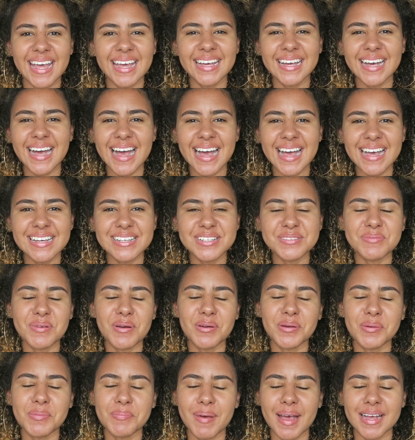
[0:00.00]
Hey guys,
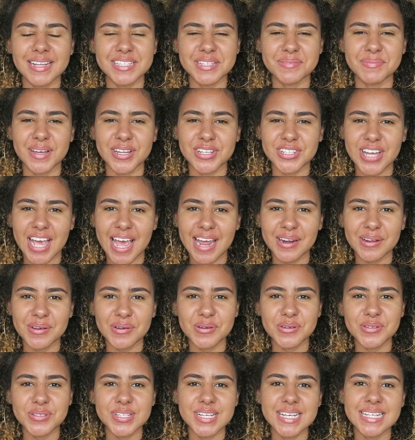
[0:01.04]
welcome back to my
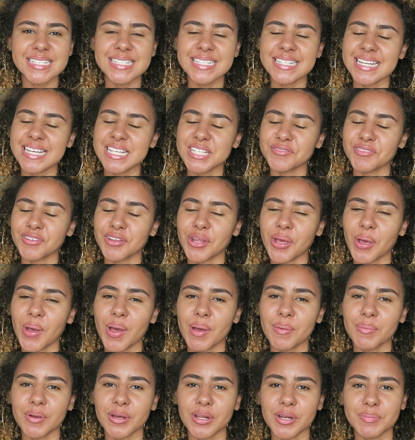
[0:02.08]
channel. So in today's video
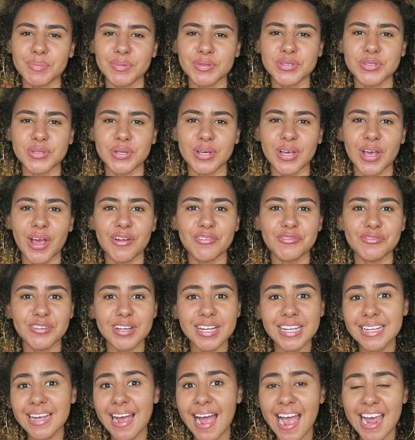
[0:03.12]
I'm going to be doing a
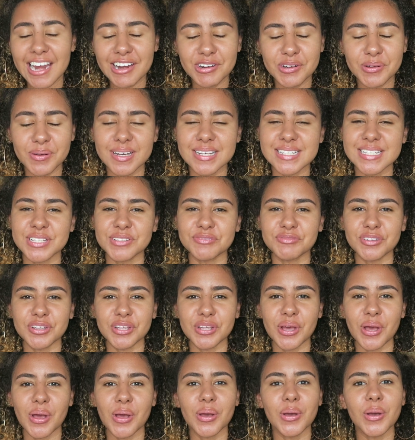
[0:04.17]
really highly requested
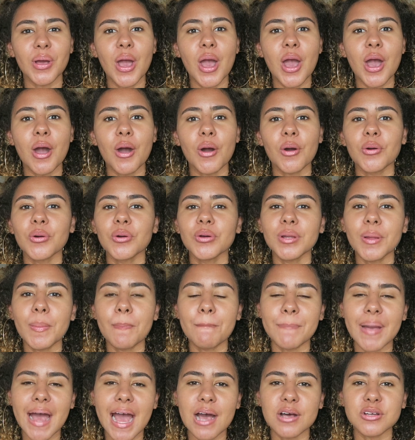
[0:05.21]
video all
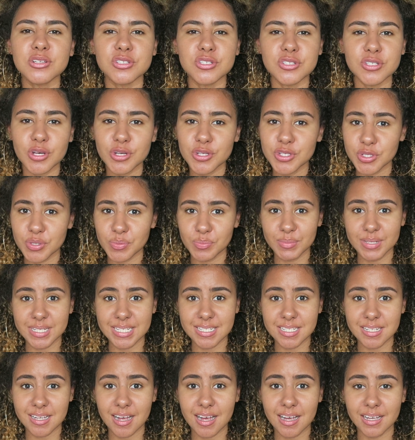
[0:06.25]
about social
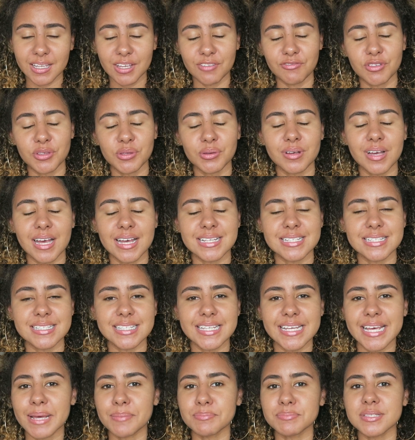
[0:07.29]
media, giving you guys
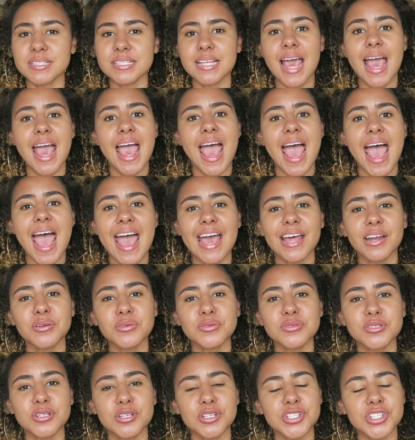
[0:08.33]
tips and
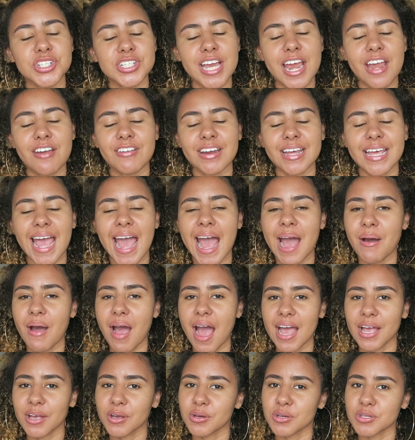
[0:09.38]
also sharing how
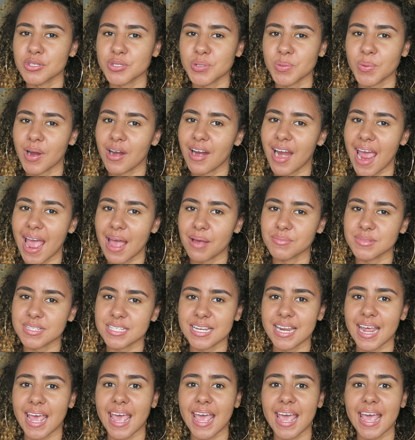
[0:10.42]
I got to where I am
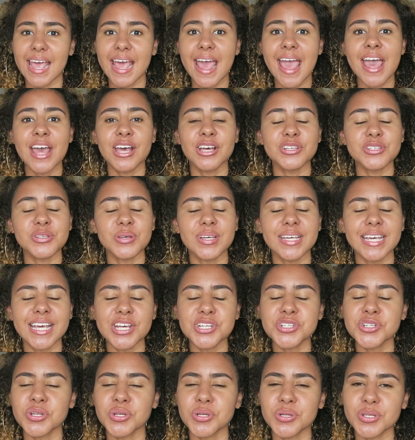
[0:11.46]
today. So in
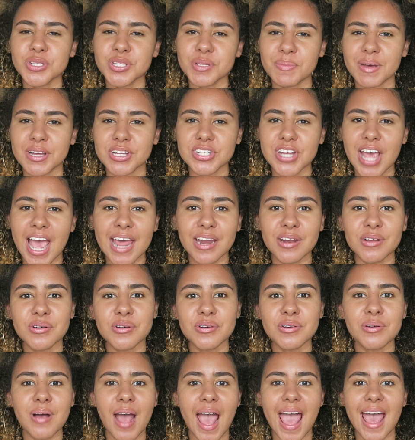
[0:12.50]
case you're new to my
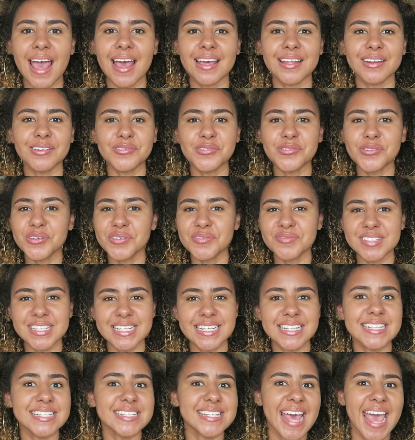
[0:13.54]
channel and all you've
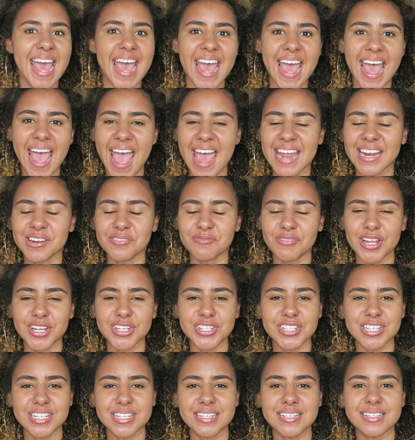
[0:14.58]
seen is hair and
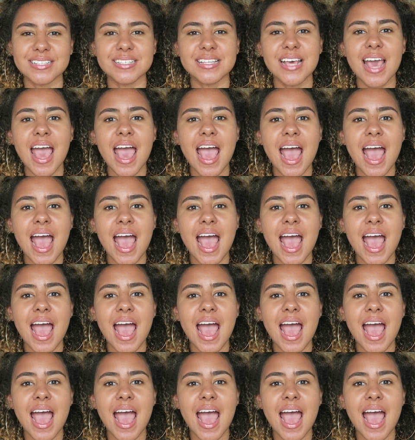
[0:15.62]
adventures,